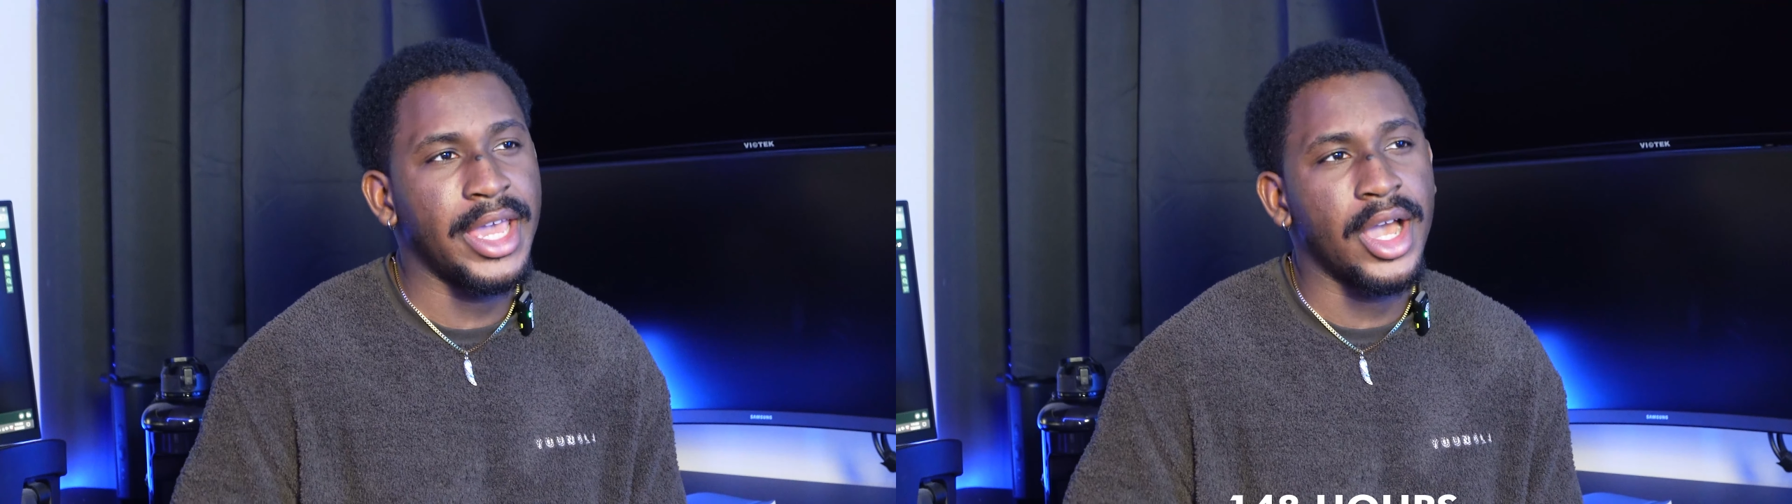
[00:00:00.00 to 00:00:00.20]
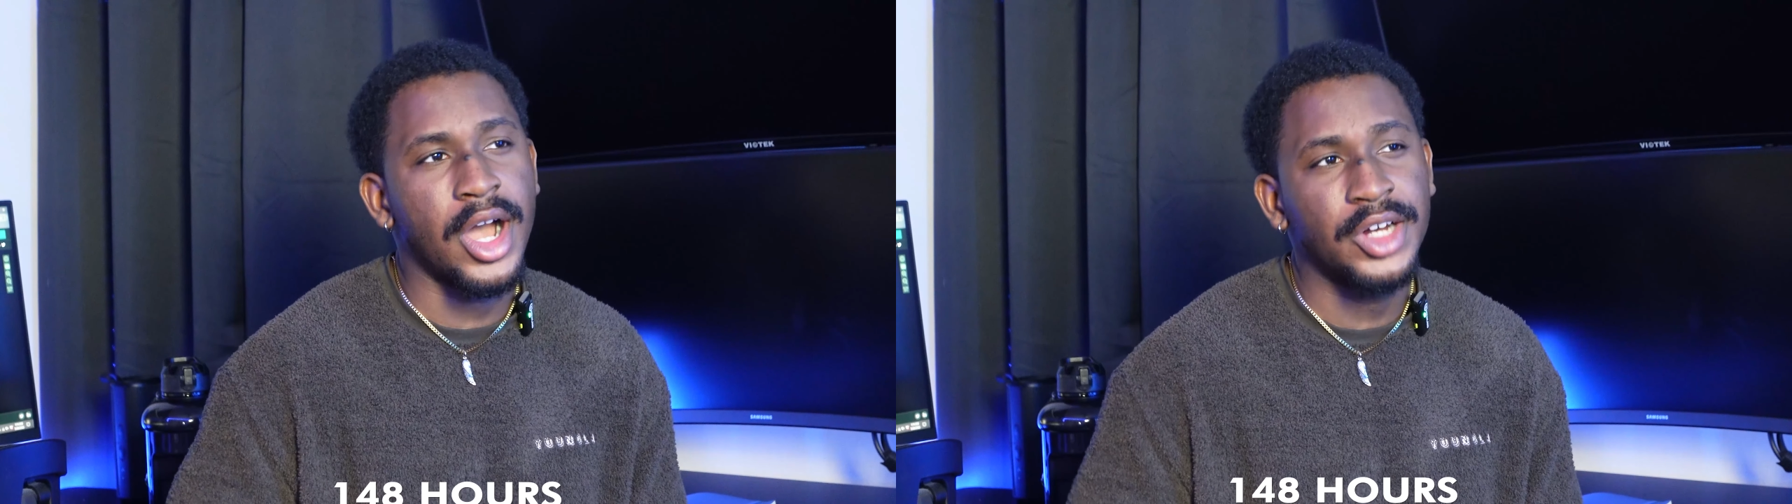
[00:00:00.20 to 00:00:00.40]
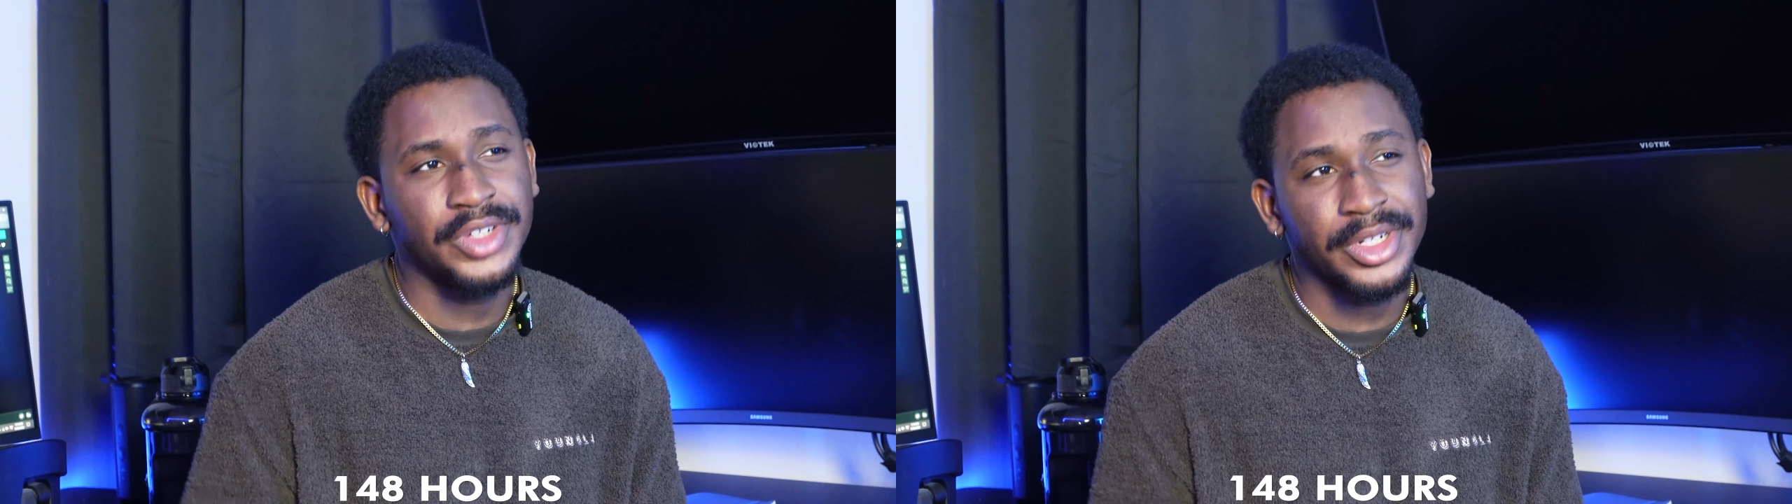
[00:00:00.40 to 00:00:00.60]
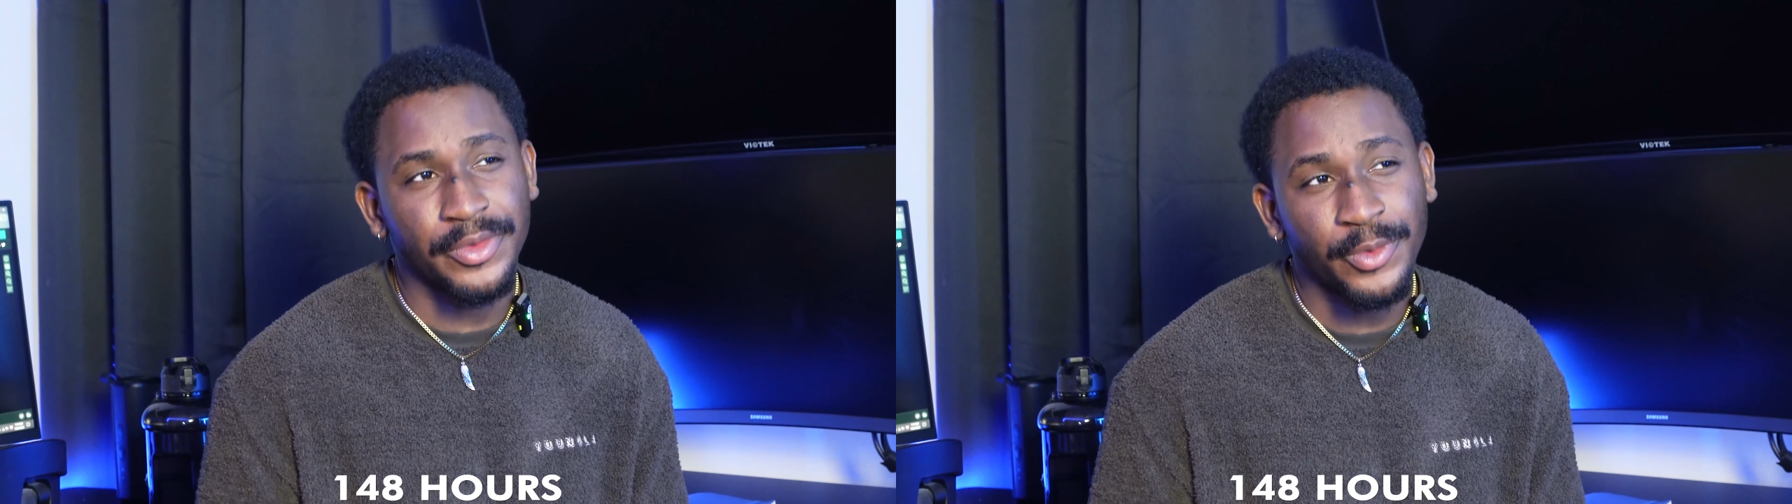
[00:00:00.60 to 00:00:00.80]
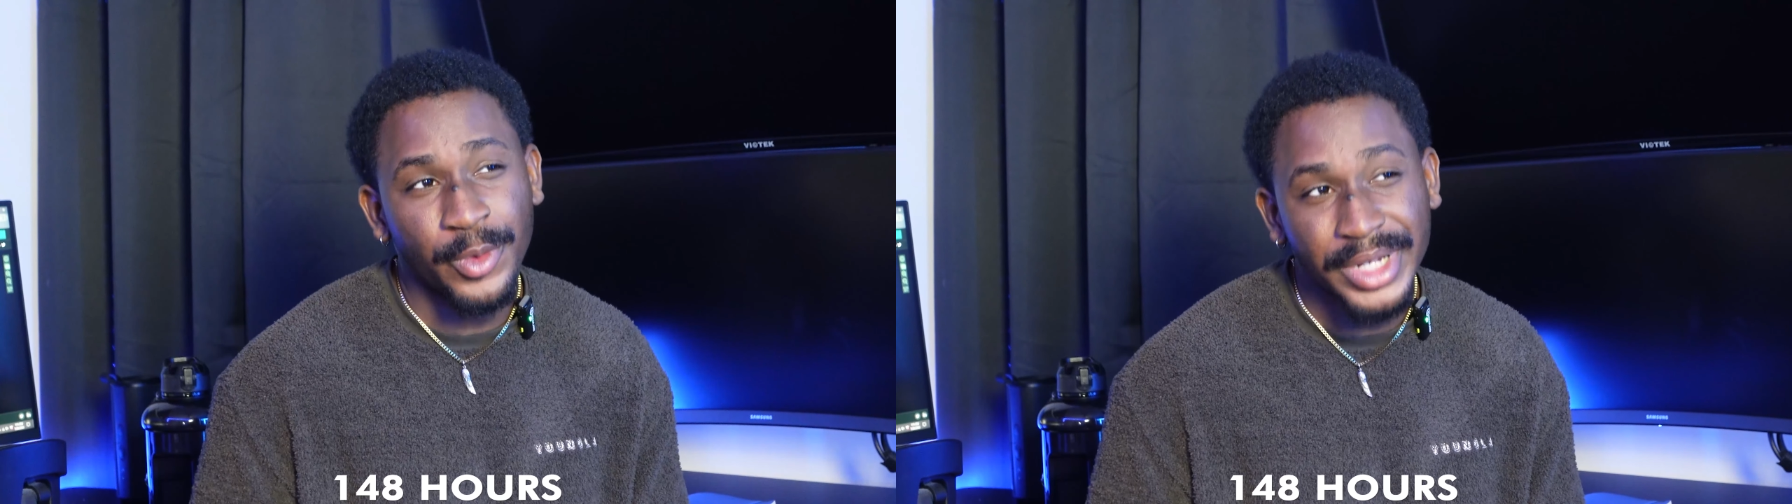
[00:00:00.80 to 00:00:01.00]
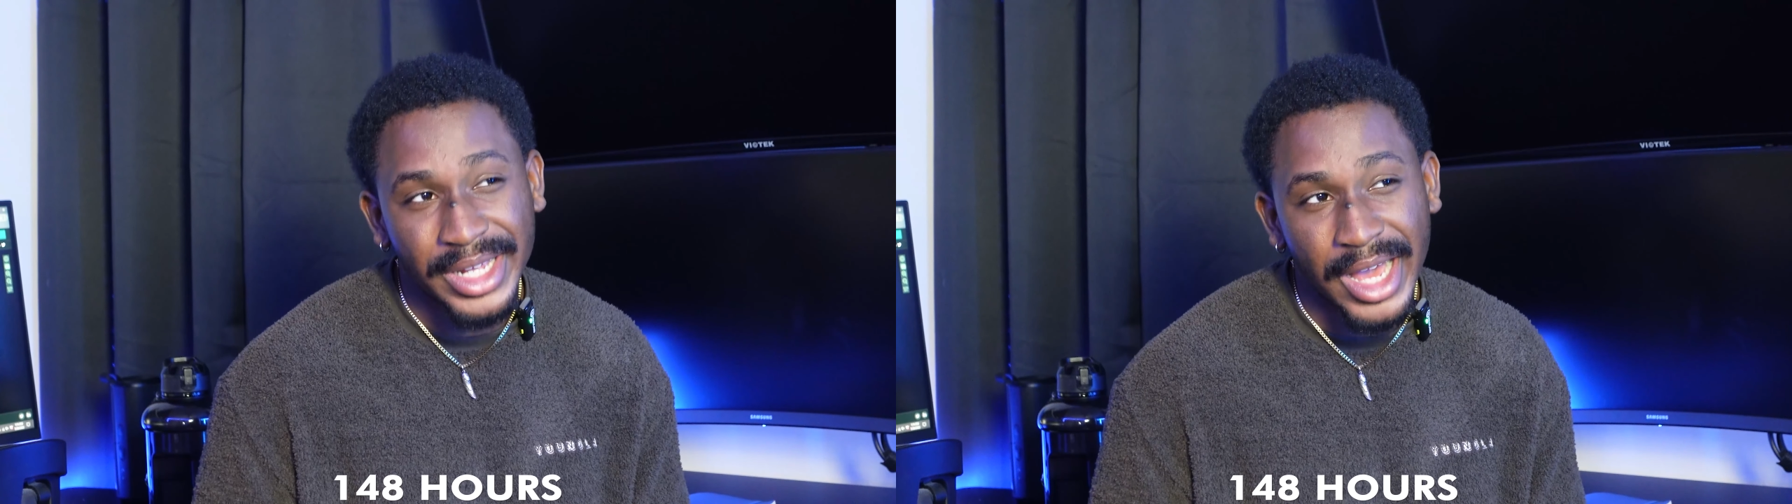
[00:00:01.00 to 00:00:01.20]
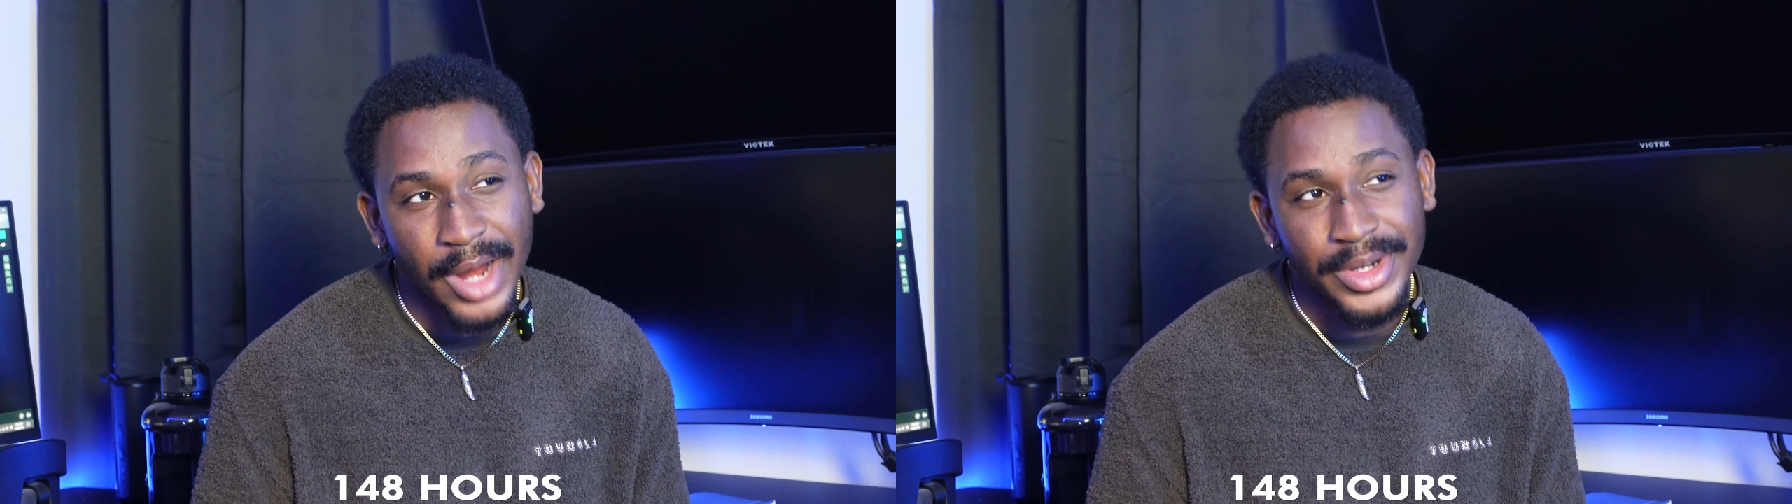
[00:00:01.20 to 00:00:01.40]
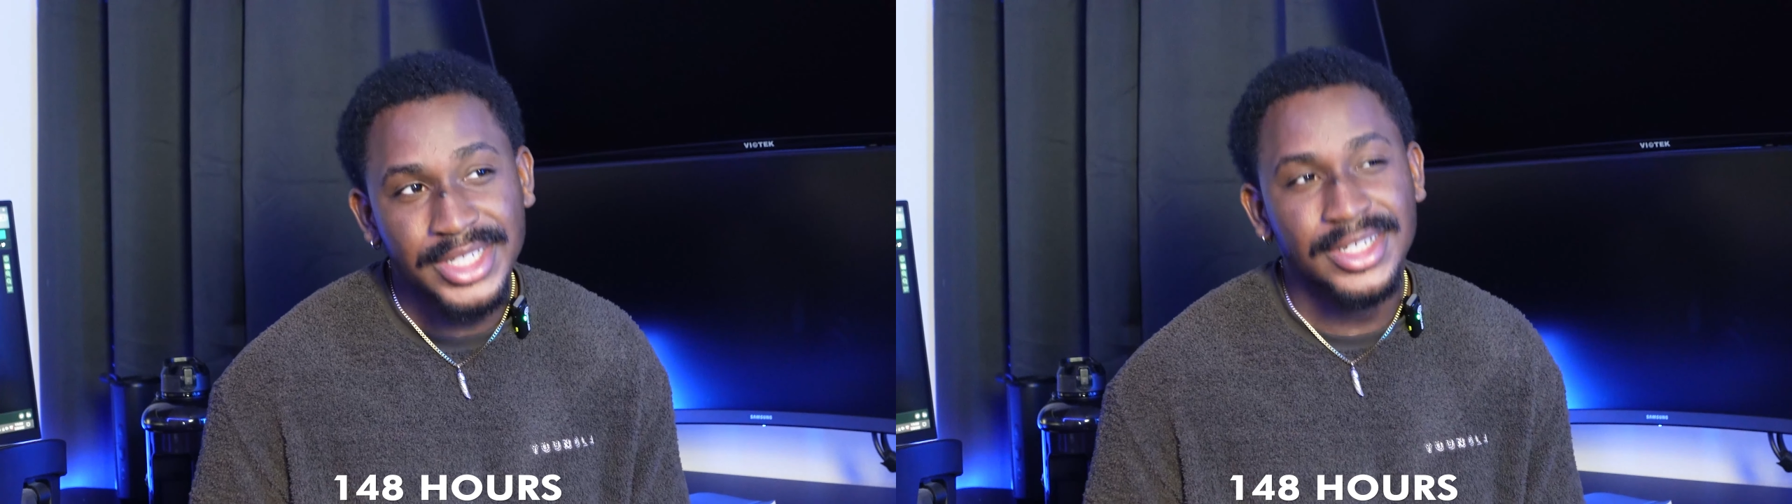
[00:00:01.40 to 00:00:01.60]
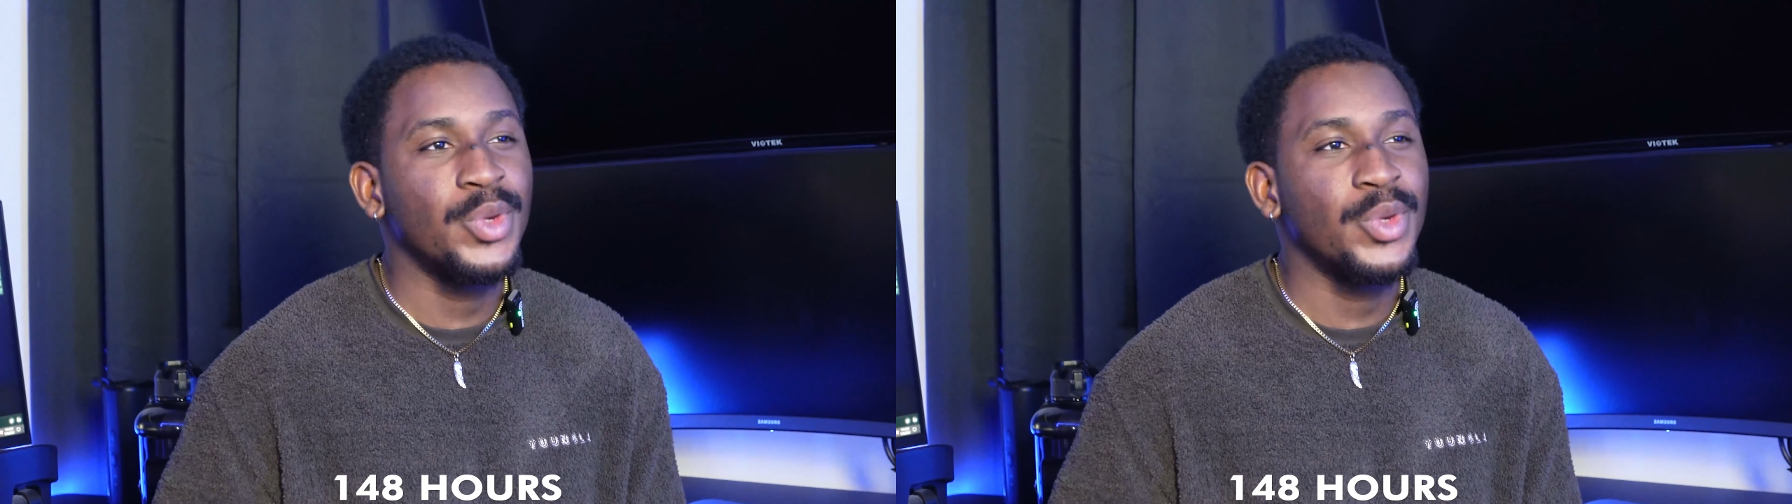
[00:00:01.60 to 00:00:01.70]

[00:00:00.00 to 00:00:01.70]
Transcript: one hundred forty-eight hours,